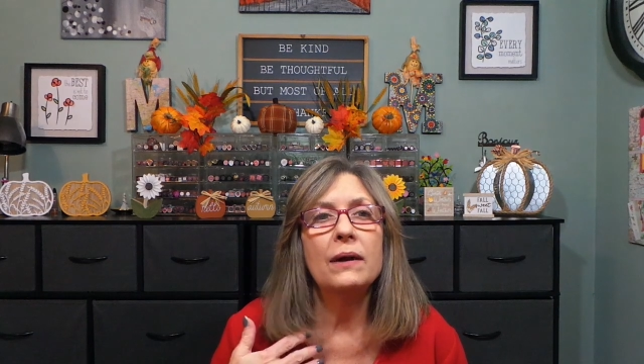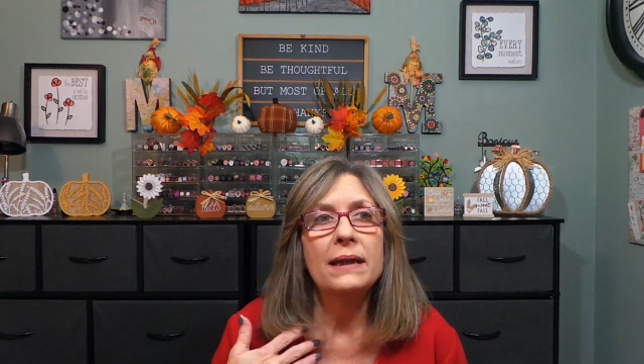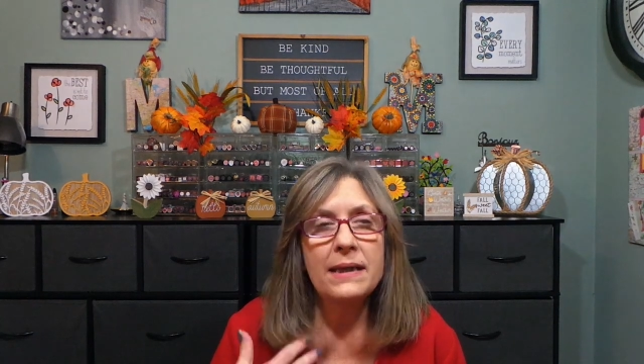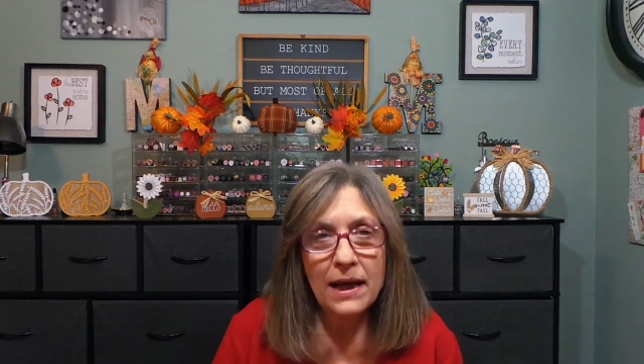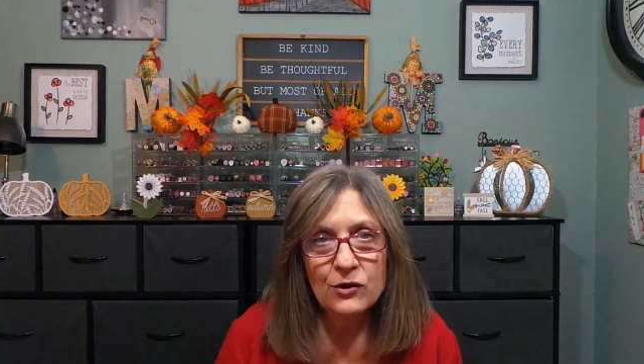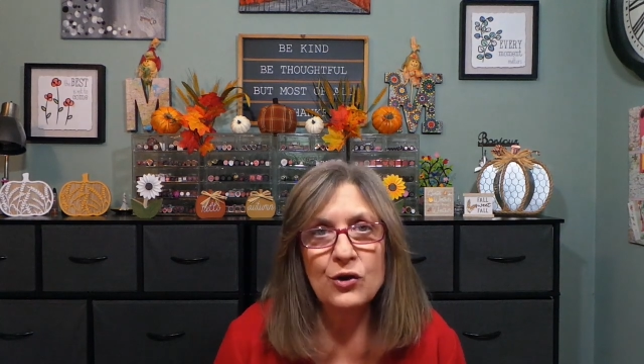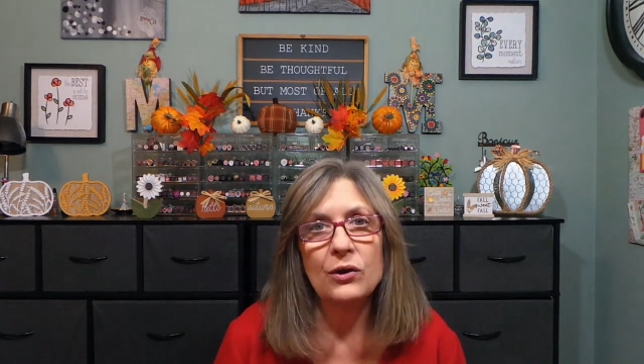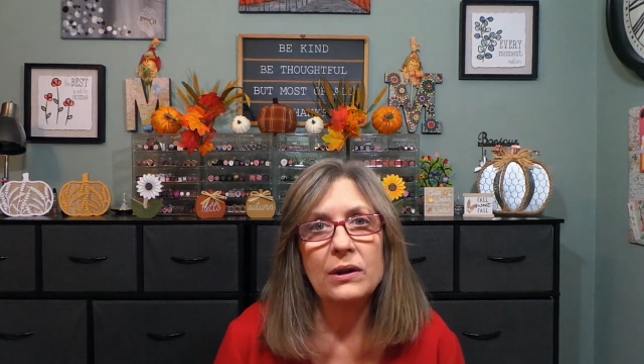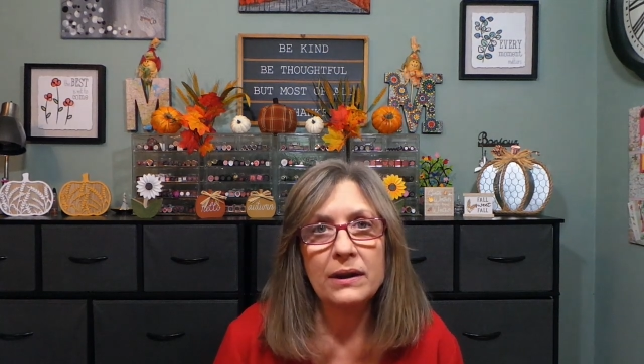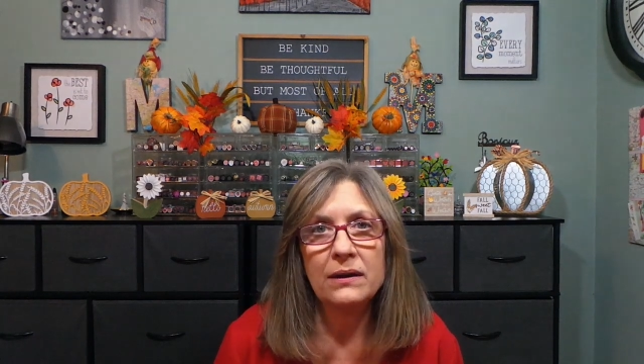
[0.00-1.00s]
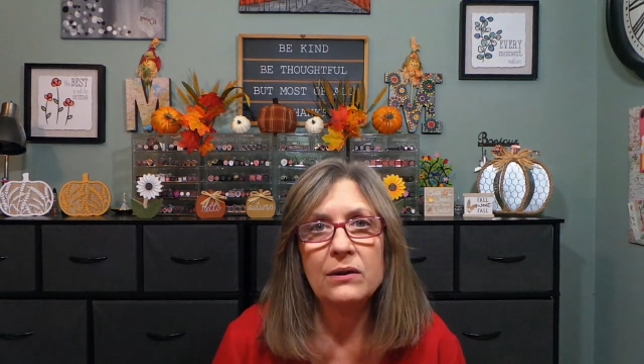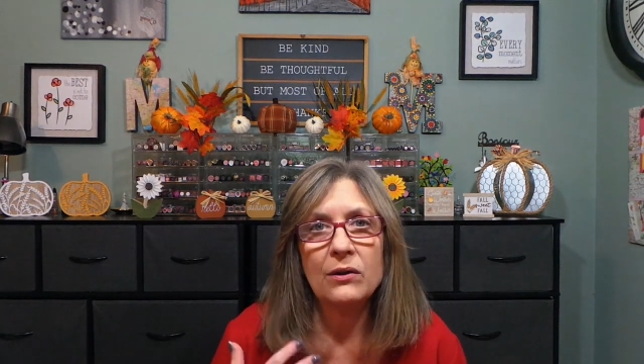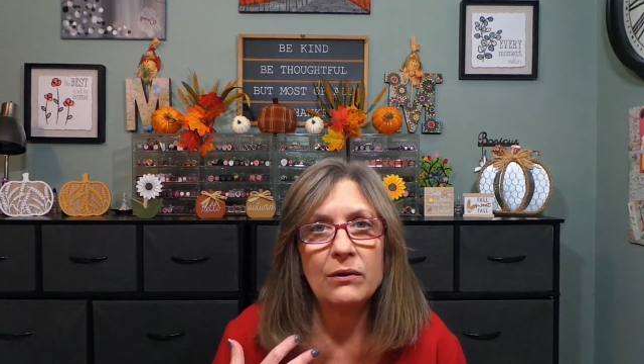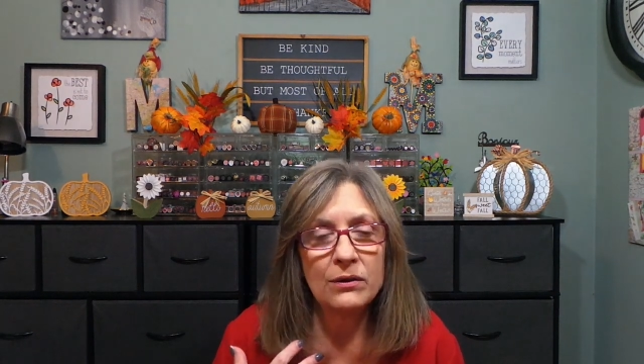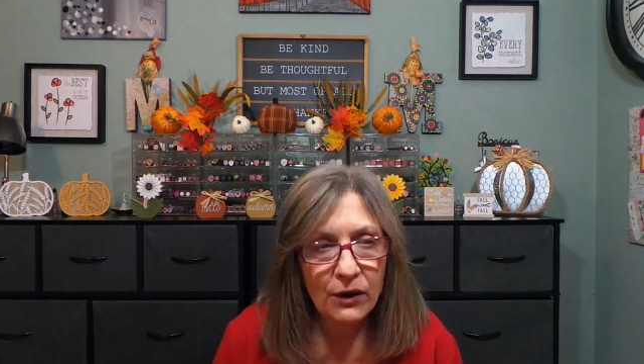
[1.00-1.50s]
intentionally
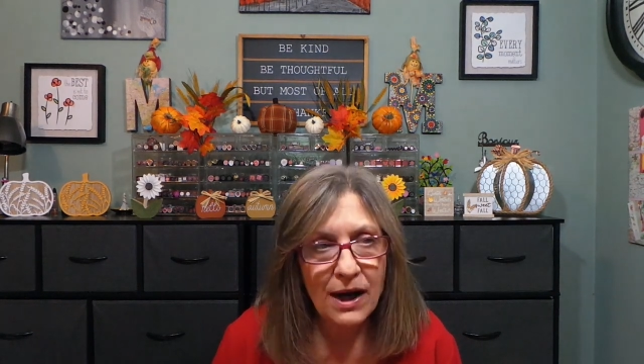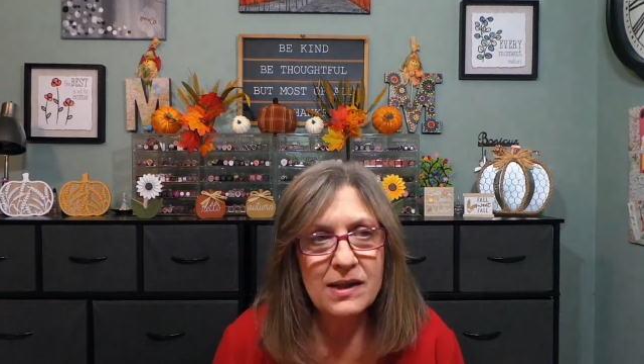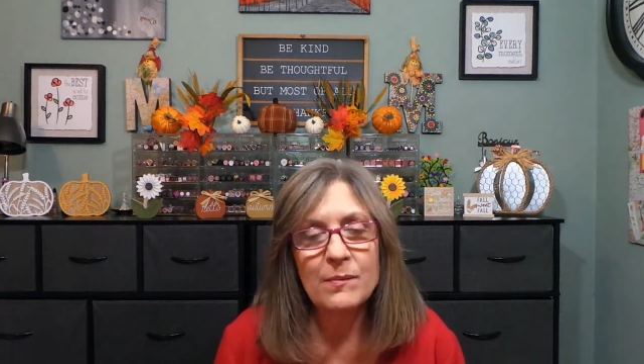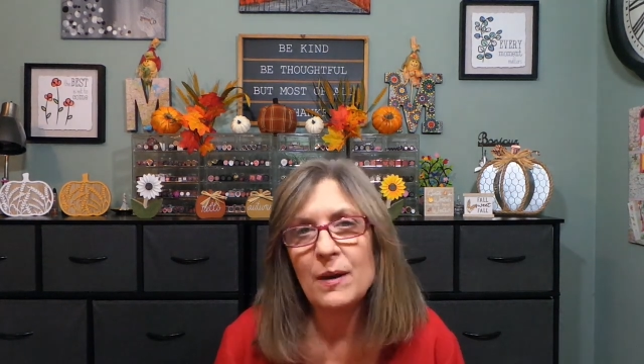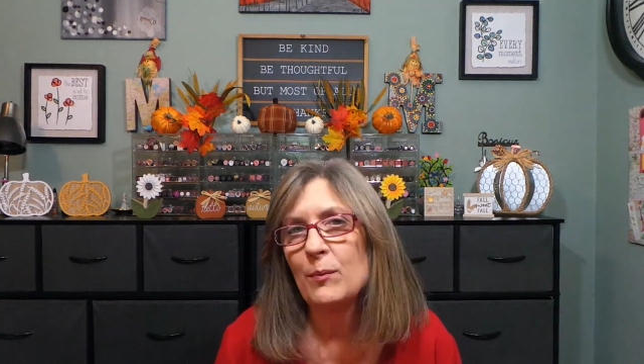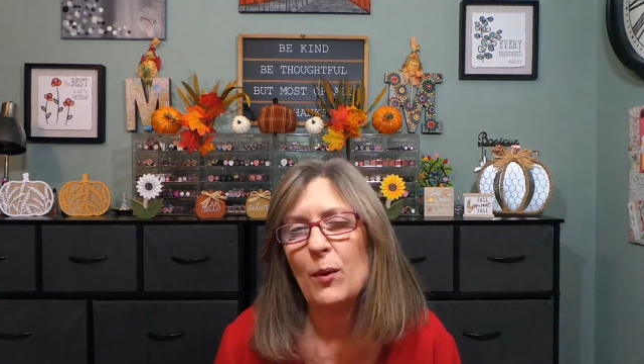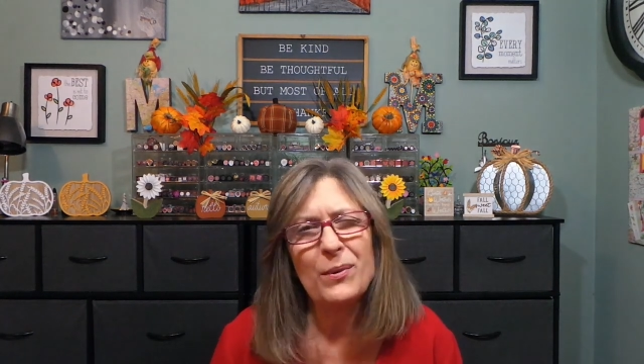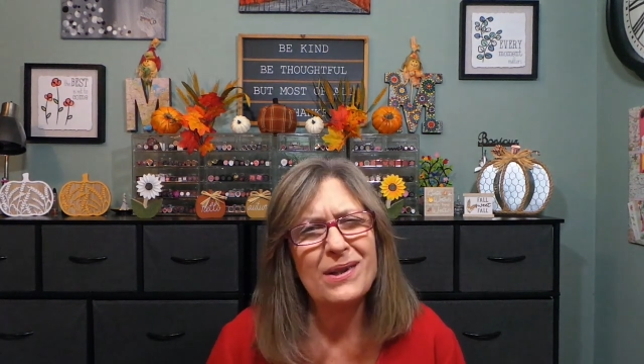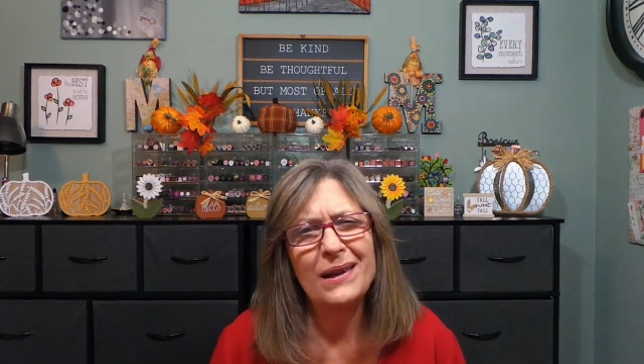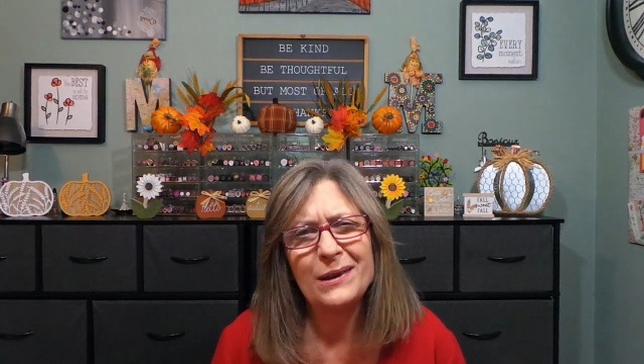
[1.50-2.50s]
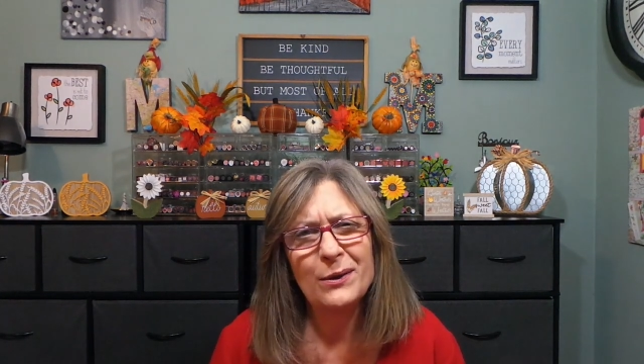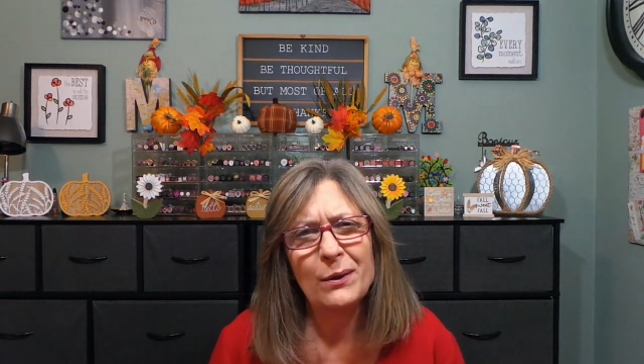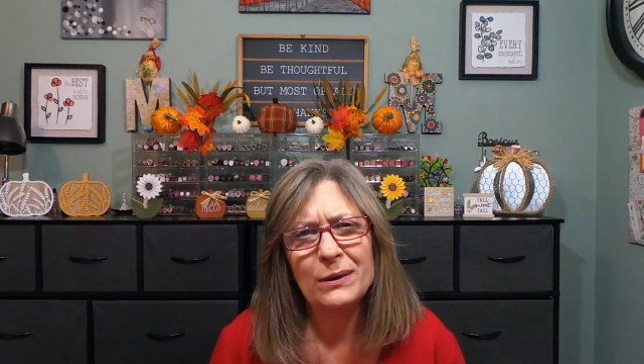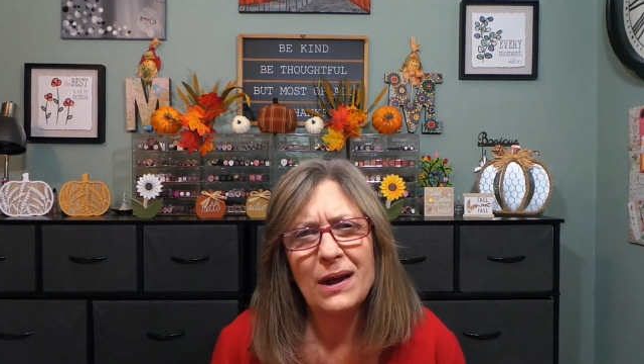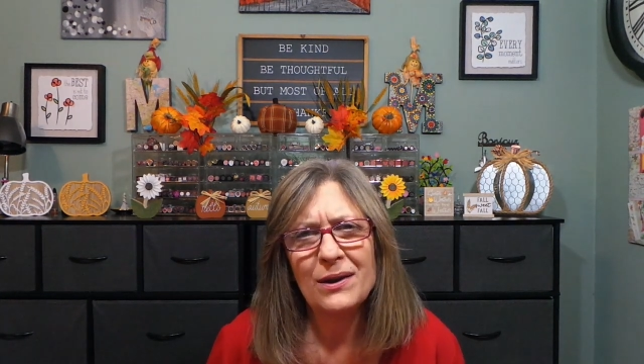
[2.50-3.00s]
there there has to be a purpose. I knew I
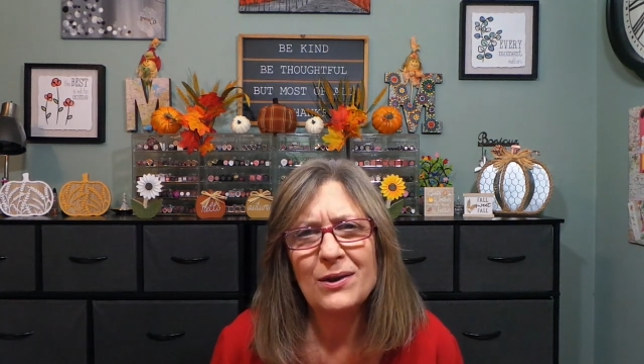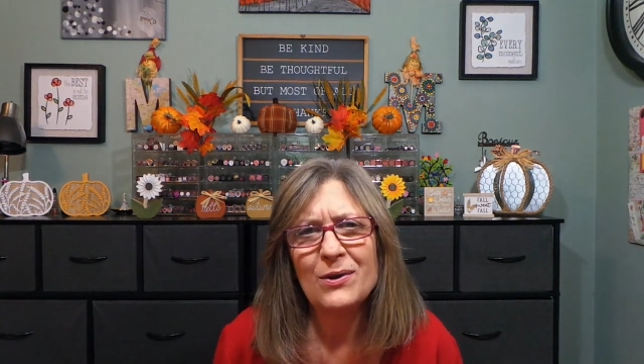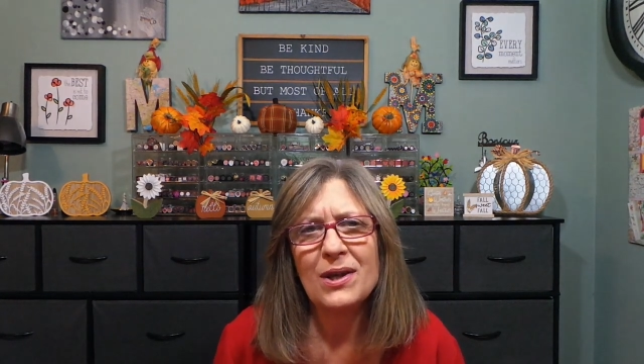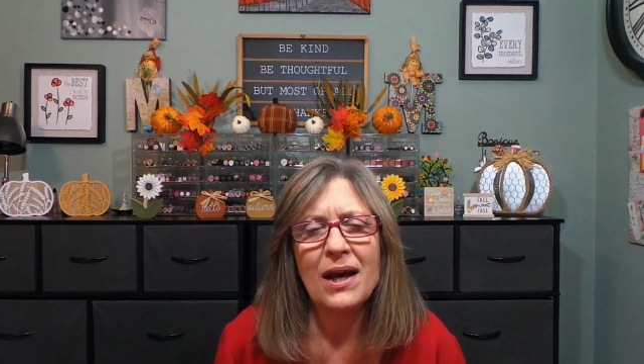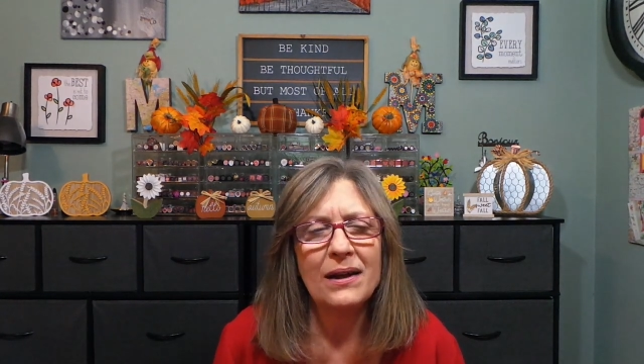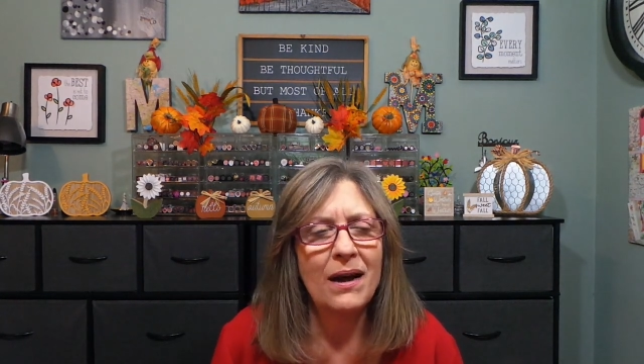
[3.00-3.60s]
would not use that.